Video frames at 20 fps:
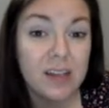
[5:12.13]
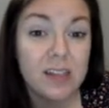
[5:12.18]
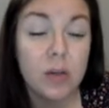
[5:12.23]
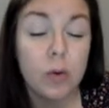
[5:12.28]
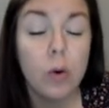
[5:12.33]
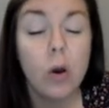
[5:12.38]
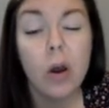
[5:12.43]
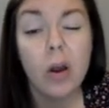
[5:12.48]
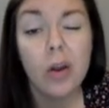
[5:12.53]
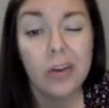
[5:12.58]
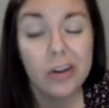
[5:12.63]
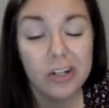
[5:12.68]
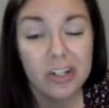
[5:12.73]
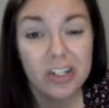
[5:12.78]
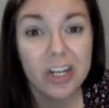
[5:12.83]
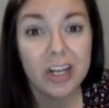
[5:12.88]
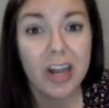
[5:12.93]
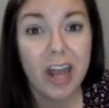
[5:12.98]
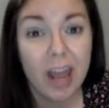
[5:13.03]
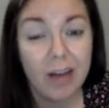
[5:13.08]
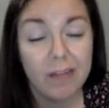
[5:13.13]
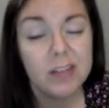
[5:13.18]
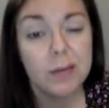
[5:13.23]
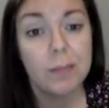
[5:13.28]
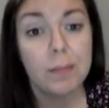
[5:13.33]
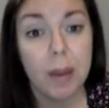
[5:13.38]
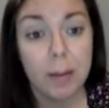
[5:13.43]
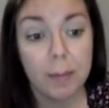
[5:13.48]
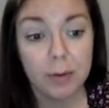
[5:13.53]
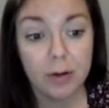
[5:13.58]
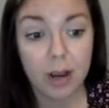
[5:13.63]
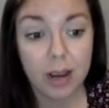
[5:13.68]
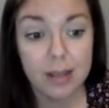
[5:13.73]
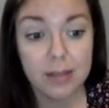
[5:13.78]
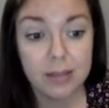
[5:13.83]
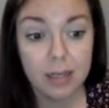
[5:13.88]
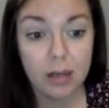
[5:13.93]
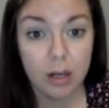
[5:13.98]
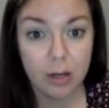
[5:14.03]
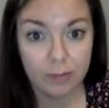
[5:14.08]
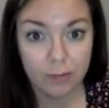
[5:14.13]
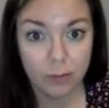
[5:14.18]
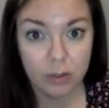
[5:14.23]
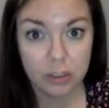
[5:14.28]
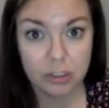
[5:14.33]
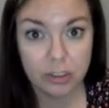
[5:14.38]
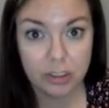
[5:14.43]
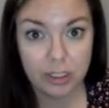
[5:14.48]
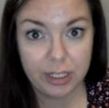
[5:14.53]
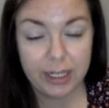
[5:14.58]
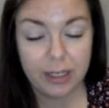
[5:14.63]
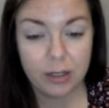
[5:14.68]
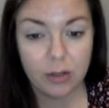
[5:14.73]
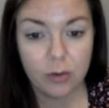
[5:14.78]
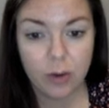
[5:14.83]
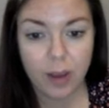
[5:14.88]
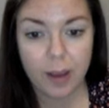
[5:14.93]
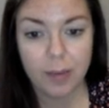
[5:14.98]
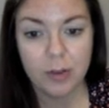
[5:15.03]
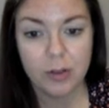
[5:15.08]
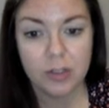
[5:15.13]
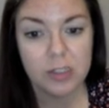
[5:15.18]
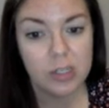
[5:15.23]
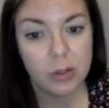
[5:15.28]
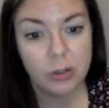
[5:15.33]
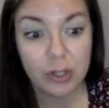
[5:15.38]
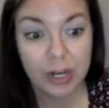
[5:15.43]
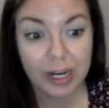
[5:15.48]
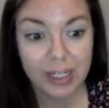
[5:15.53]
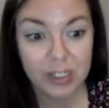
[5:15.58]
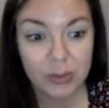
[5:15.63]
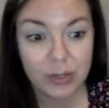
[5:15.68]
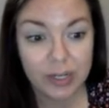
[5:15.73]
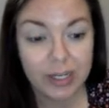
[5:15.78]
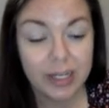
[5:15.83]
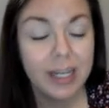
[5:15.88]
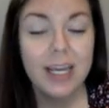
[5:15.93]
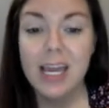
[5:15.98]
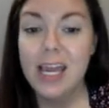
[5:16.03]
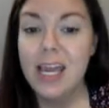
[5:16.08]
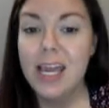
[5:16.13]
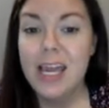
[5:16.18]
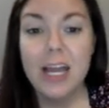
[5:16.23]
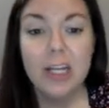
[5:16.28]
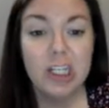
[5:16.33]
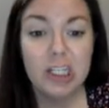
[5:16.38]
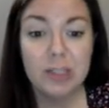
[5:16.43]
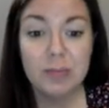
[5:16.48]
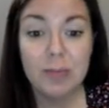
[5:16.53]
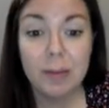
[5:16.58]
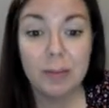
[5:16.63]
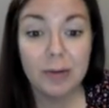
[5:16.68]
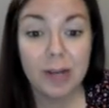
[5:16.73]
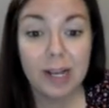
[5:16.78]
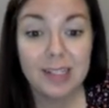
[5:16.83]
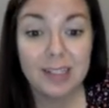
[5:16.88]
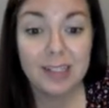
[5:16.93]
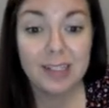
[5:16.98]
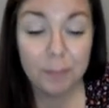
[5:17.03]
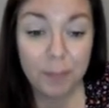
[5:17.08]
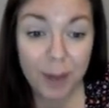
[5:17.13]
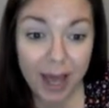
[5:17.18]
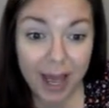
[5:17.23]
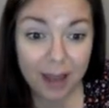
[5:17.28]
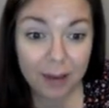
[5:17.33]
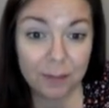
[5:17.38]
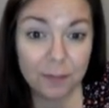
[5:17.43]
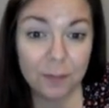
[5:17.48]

So you're just going to have to memorize it, unfortunately, okay? There's no trick to it. Just memorize it. But